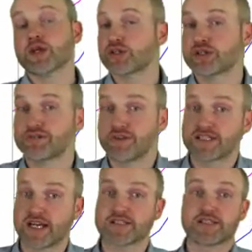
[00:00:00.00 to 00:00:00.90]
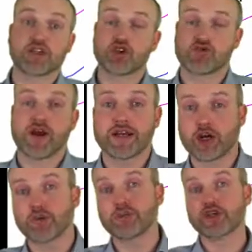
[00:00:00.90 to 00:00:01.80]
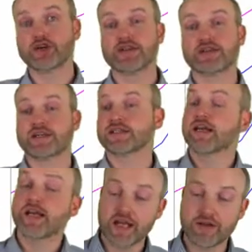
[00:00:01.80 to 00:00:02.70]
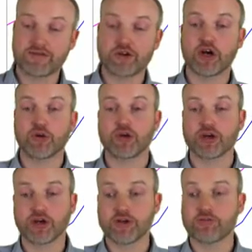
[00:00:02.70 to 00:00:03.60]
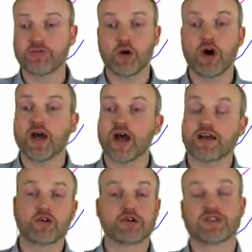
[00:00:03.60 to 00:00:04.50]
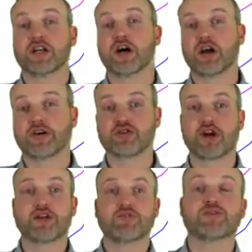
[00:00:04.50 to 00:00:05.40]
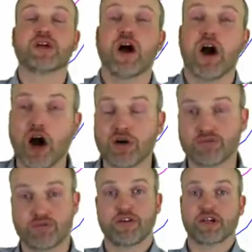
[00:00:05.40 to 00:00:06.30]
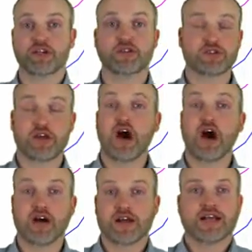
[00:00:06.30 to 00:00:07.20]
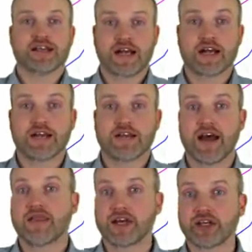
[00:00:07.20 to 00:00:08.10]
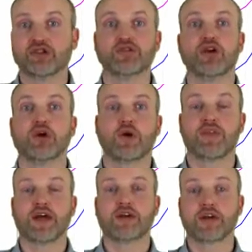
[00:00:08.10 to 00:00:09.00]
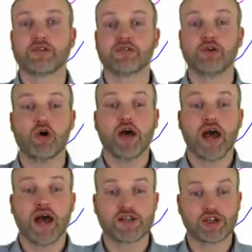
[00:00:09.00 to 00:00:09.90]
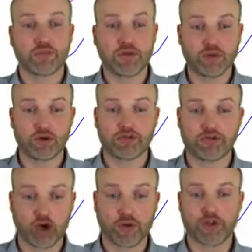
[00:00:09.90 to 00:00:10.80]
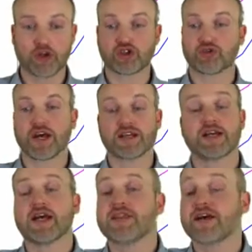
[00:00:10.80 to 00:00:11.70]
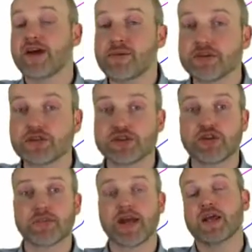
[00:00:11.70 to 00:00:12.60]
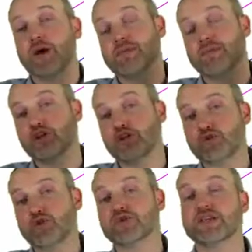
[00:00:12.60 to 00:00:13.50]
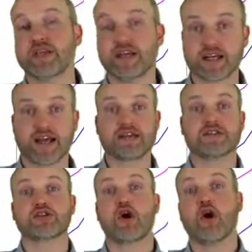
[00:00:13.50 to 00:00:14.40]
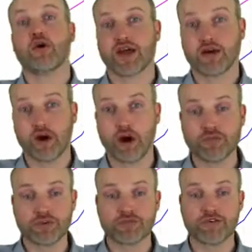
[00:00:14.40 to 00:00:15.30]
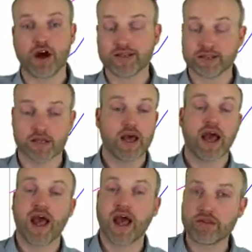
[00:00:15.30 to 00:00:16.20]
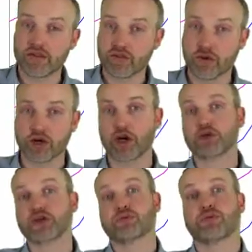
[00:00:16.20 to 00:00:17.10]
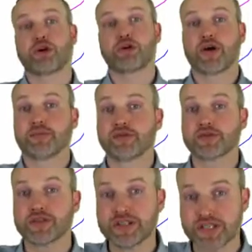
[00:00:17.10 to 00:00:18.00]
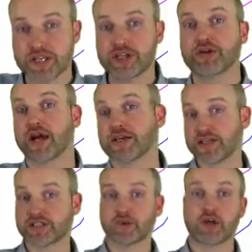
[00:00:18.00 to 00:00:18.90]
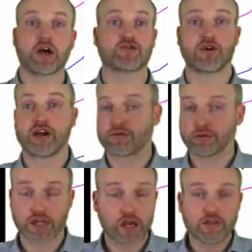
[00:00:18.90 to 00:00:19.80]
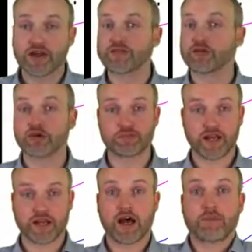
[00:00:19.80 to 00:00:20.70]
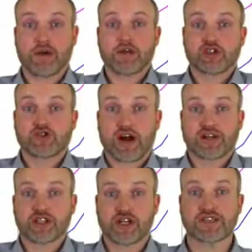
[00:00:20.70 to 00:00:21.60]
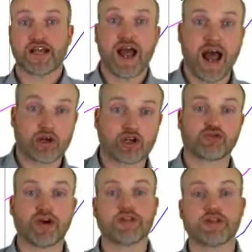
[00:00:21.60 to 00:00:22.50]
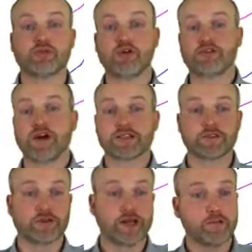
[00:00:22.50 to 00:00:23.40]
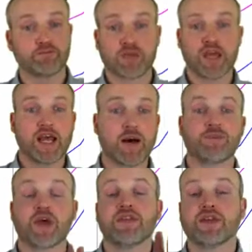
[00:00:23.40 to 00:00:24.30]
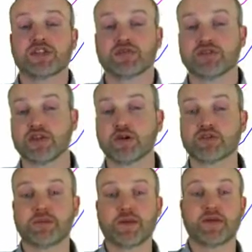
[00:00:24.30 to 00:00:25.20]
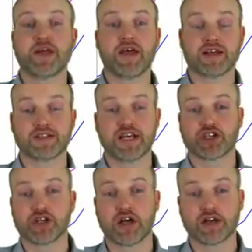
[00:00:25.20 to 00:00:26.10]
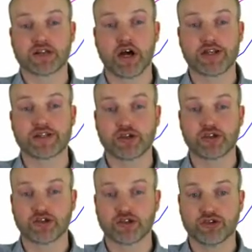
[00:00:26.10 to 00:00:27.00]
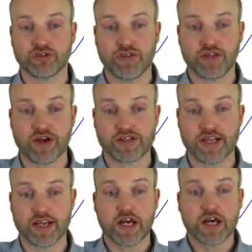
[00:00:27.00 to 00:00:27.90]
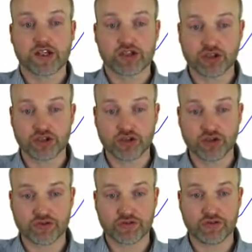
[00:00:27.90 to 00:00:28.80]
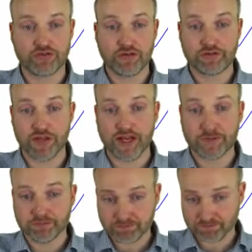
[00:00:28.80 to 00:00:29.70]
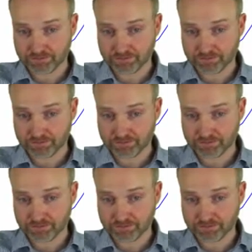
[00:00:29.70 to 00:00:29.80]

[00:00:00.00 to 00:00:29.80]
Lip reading: So some fantastic trading opportunities if you know what you're looking for. And of course, in our live trading rooms, our professionals are exactly that. They do know what they're looking for, and so people are following those trades. They're able to do them anyway by using the indicators on their home device, and through our coaching programs, through continued access to our live trading rooms, they of course pick up the strategies, how to trade them more effectively. Here, these are the results from people in that session last night. So it took 230, took 250.